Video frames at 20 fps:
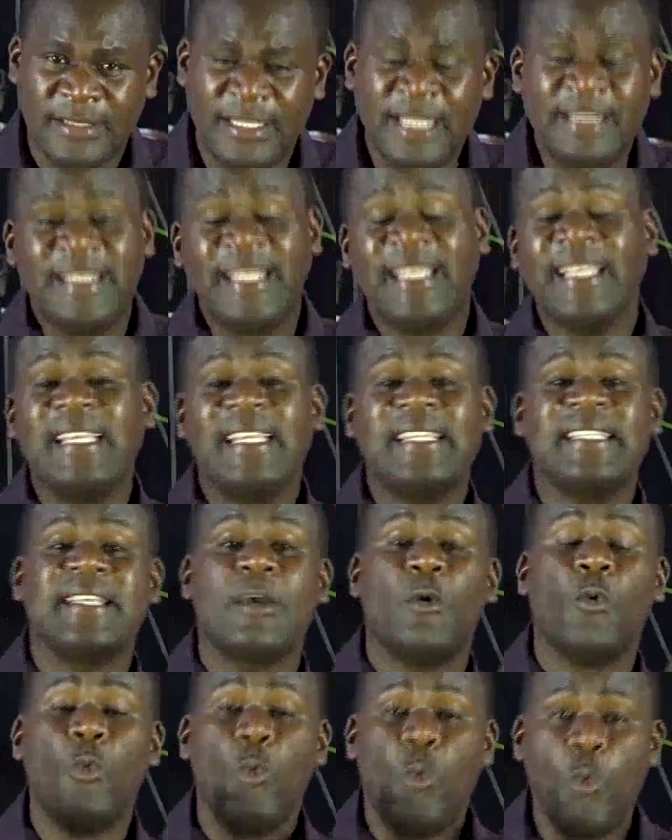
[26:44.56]
The thing is,
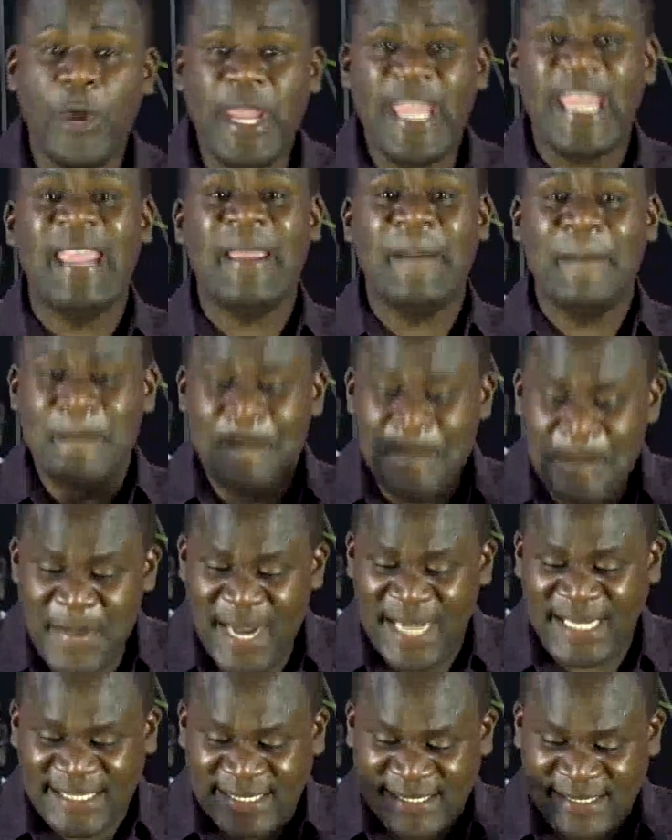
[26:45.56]
we
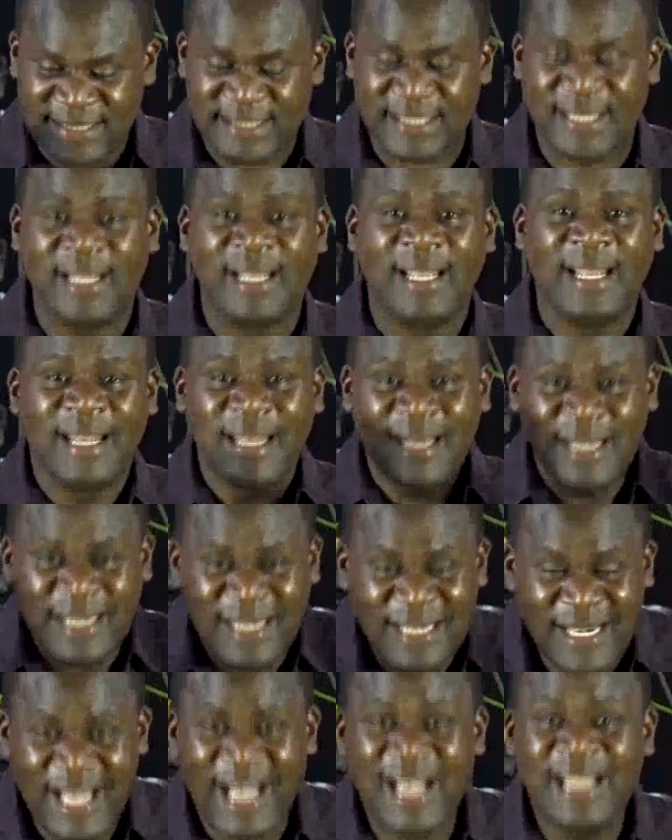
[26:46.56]
must
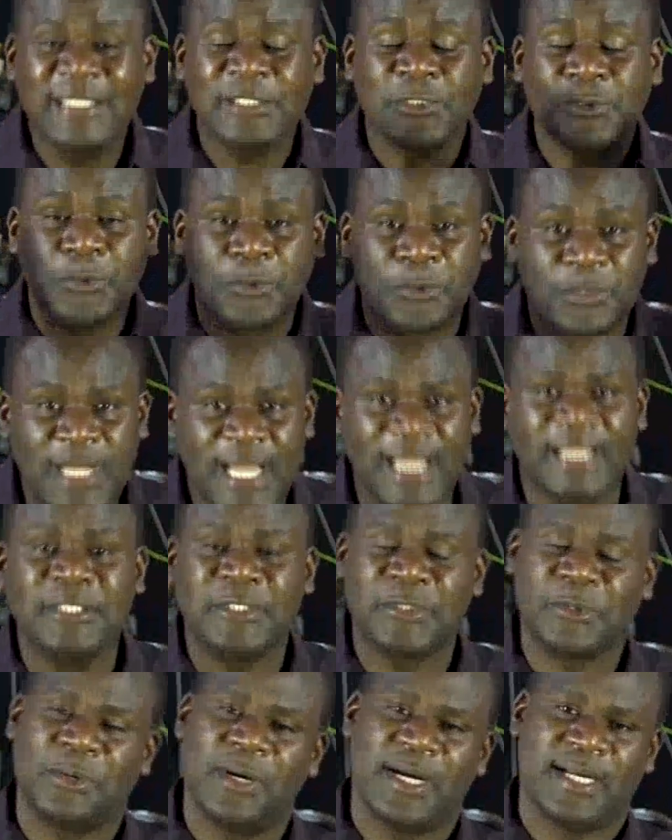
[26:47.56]
learn to run
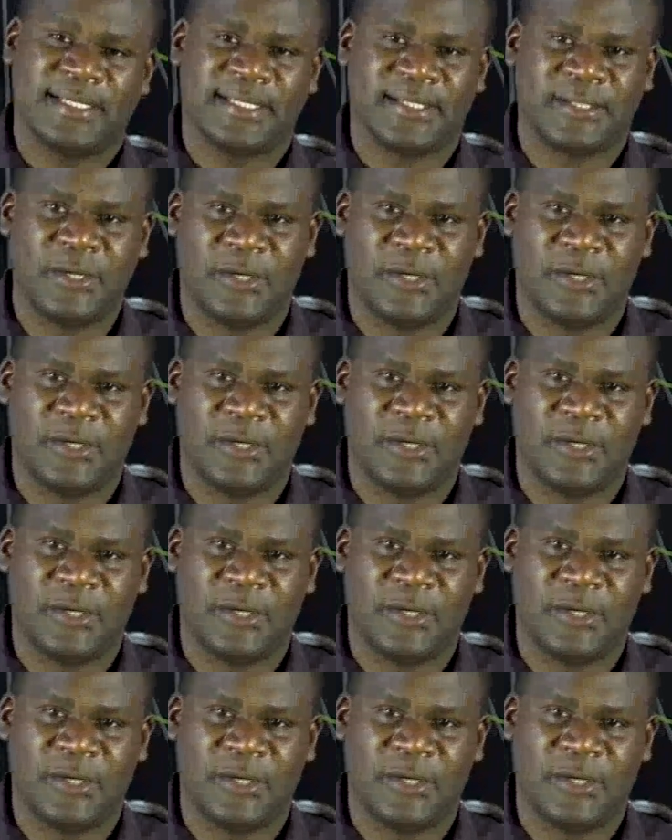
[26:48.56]
towards